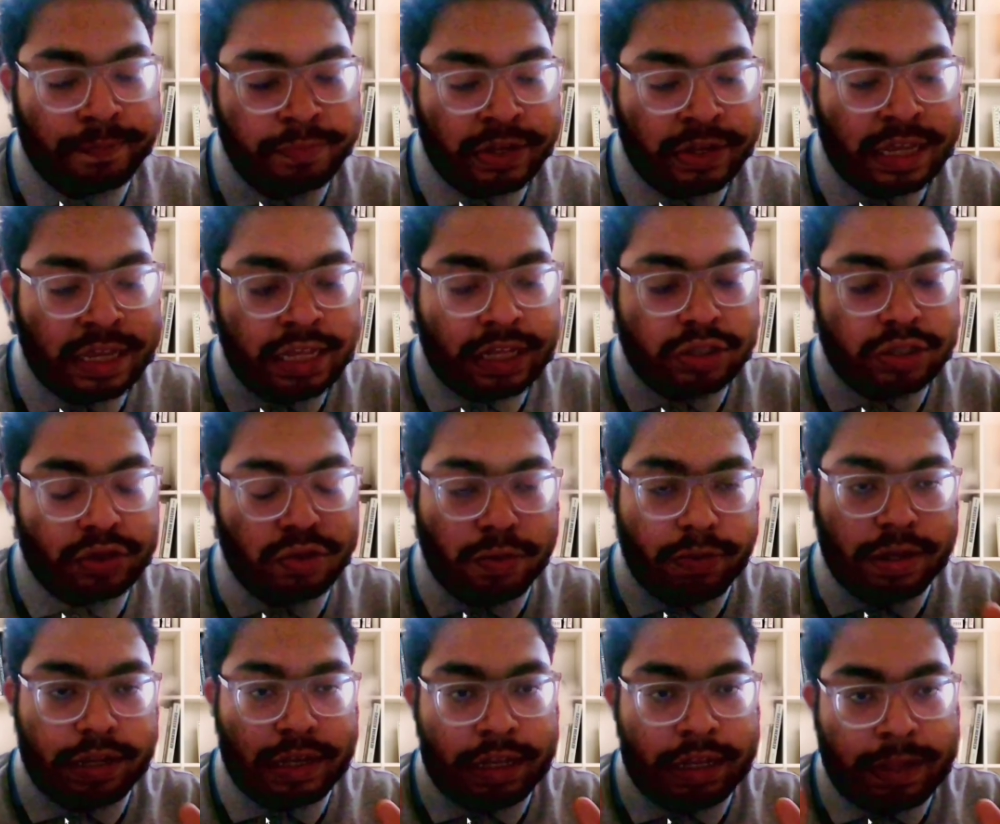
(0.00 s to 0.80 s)
So
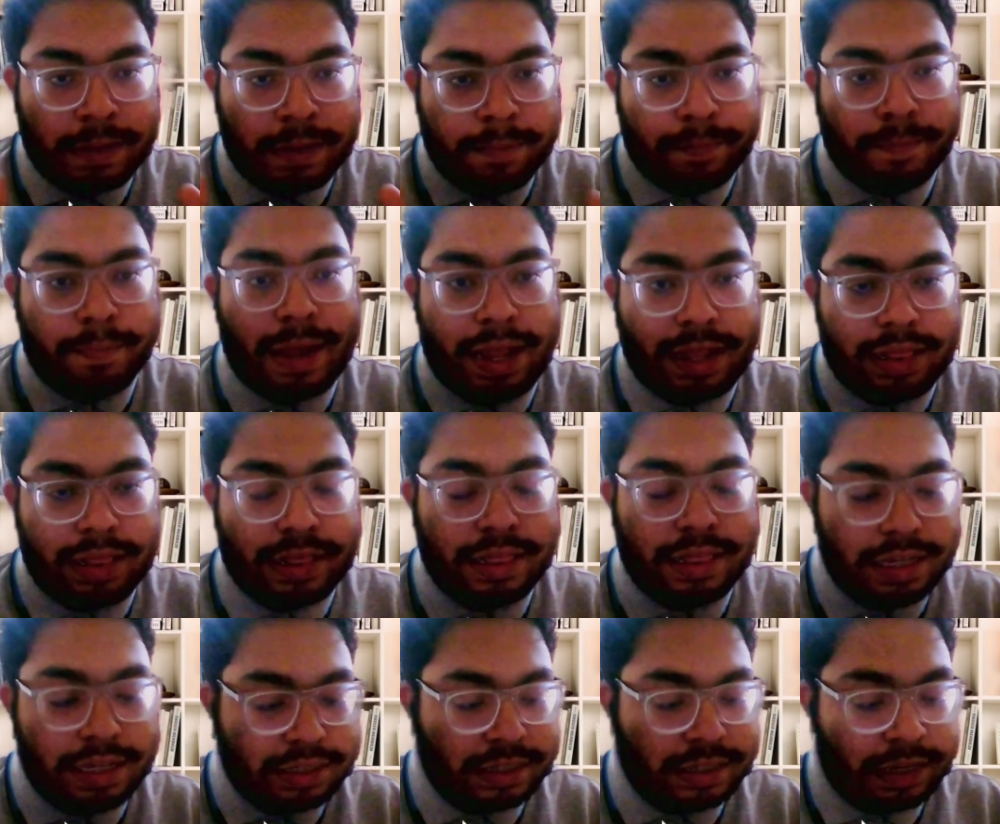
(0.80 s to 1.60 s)
by
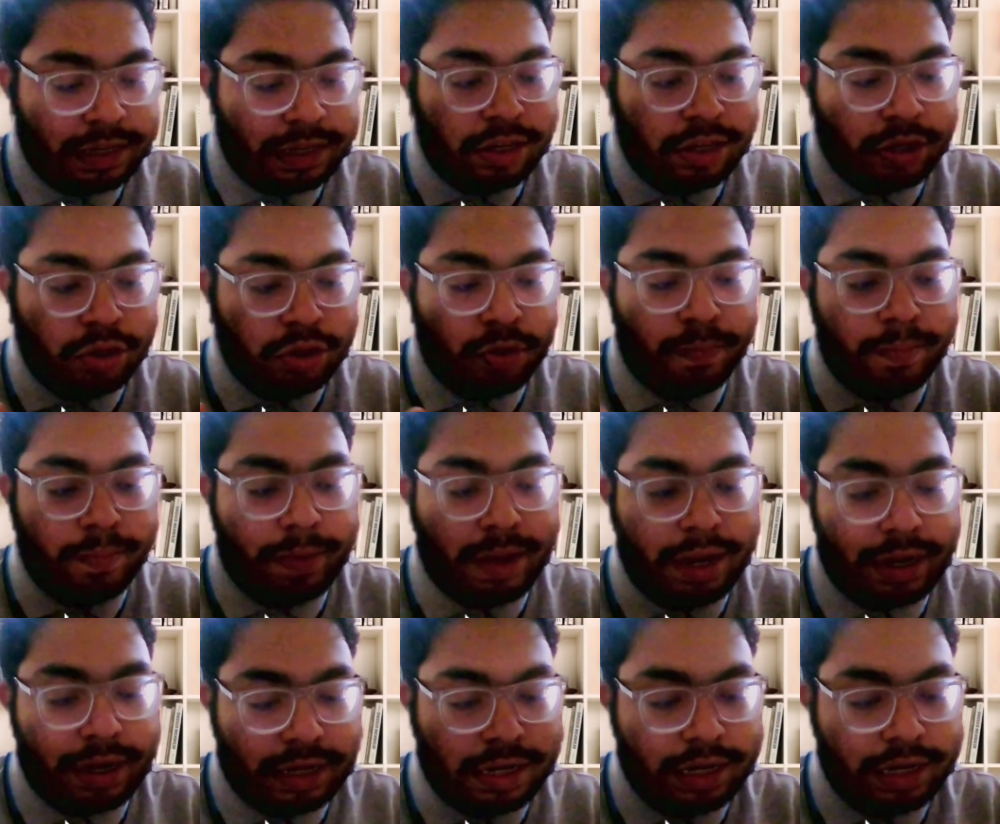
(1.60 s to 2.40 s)
this, you
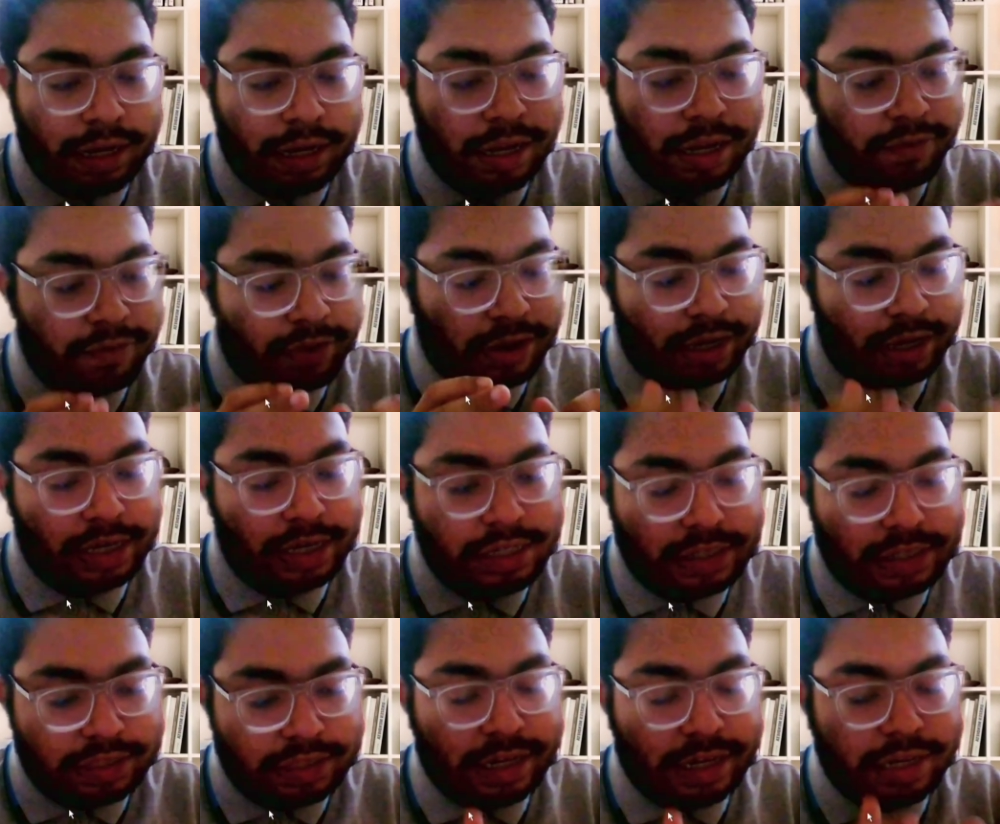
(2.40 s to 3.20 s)
might have
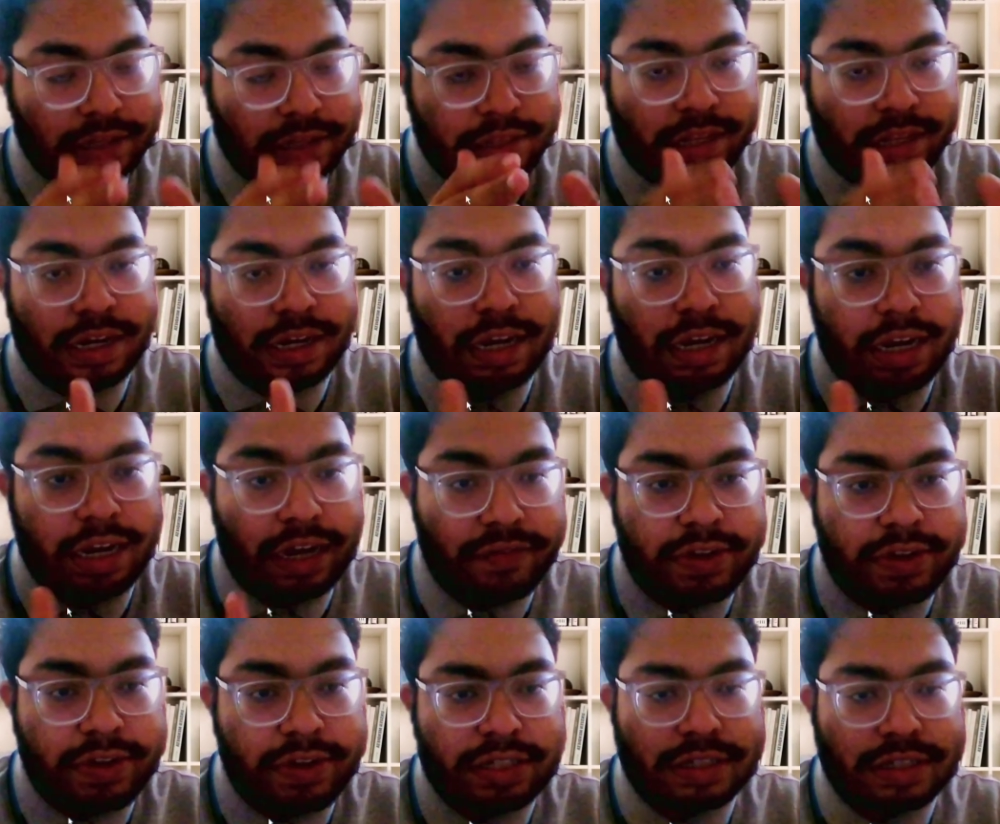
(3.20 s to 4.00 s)
understand the
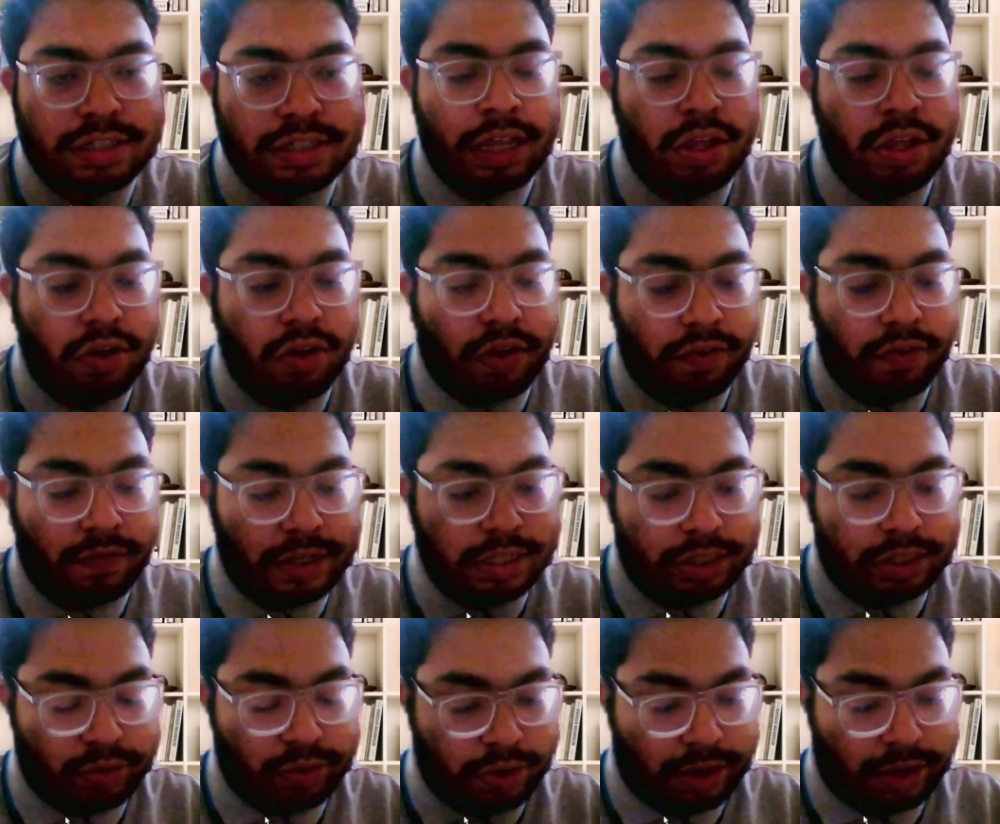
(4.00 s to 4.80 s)
relevance of this
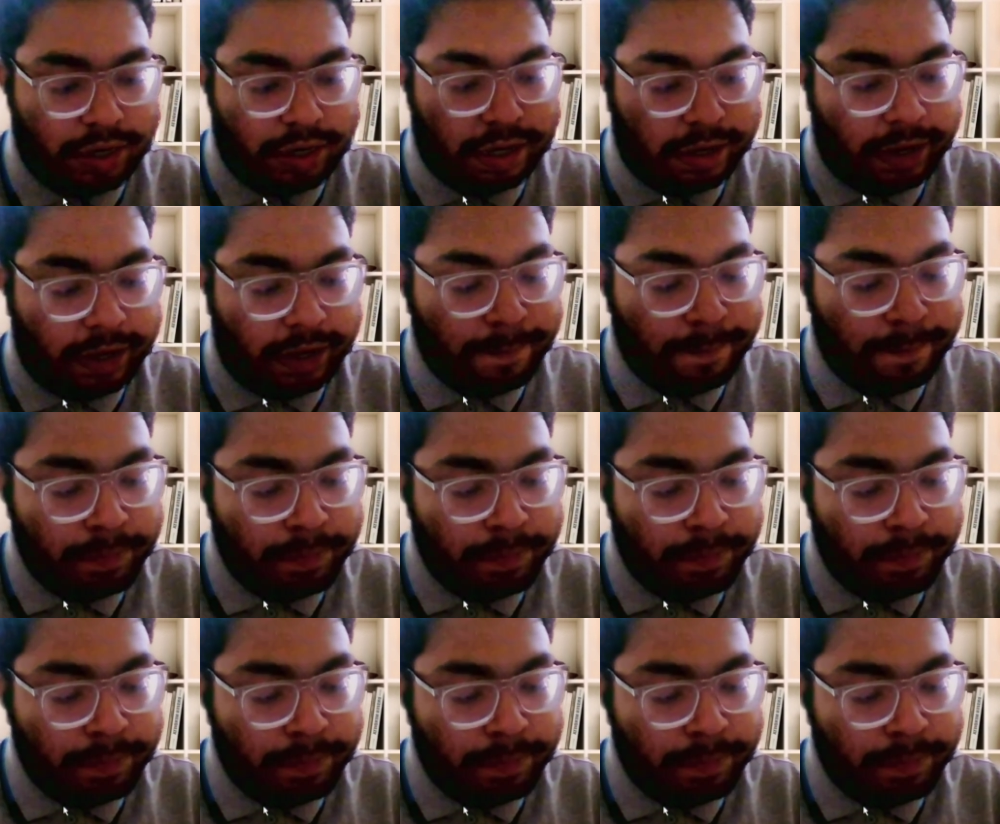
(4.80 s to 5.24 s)
quantity.